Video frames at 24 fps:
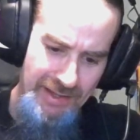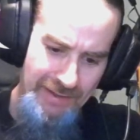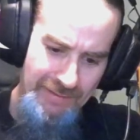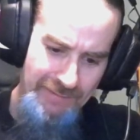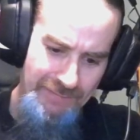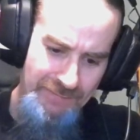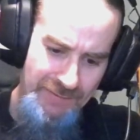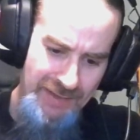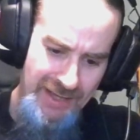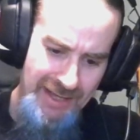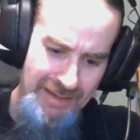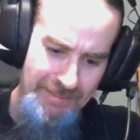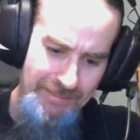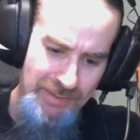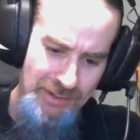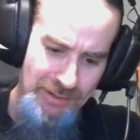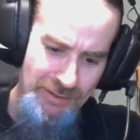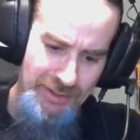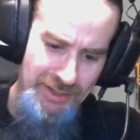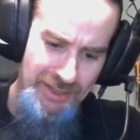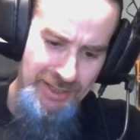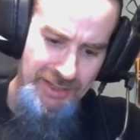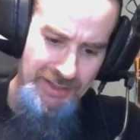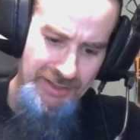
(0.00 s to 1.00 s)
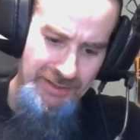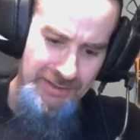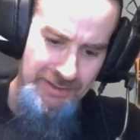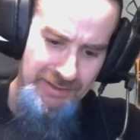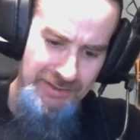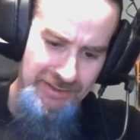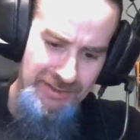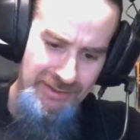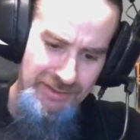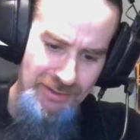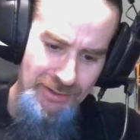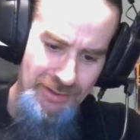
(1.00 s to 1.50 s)
Farm Boy,
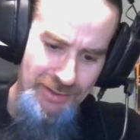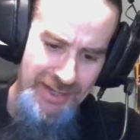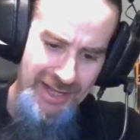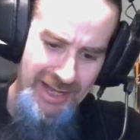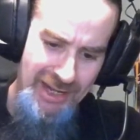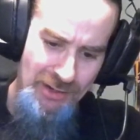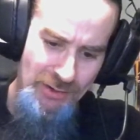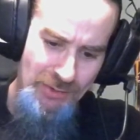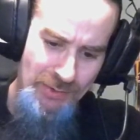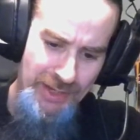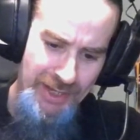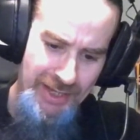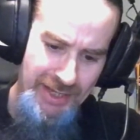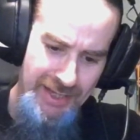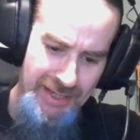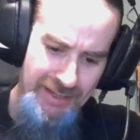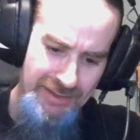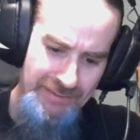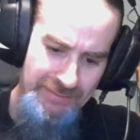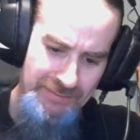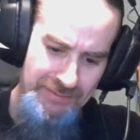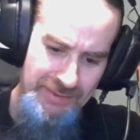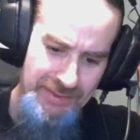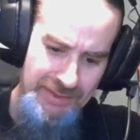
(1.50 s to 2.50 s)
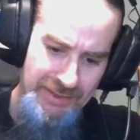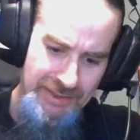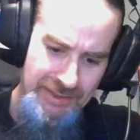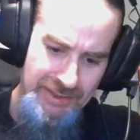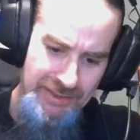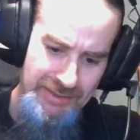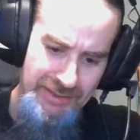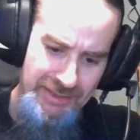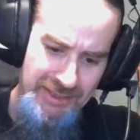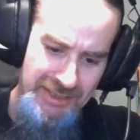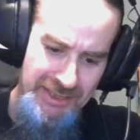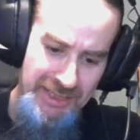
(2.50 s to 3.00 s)
On Our Way,
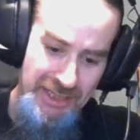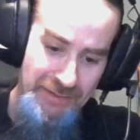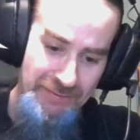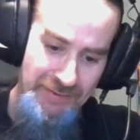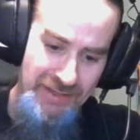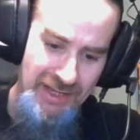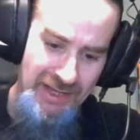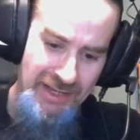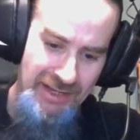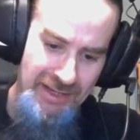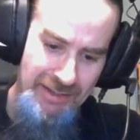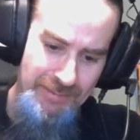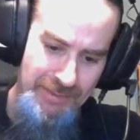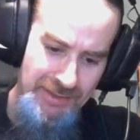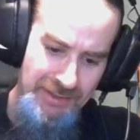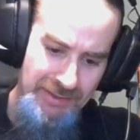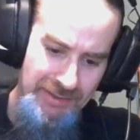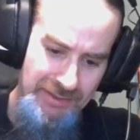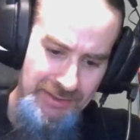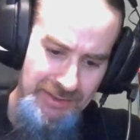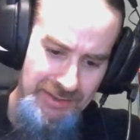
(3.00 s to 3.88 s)
the Scene of Calm,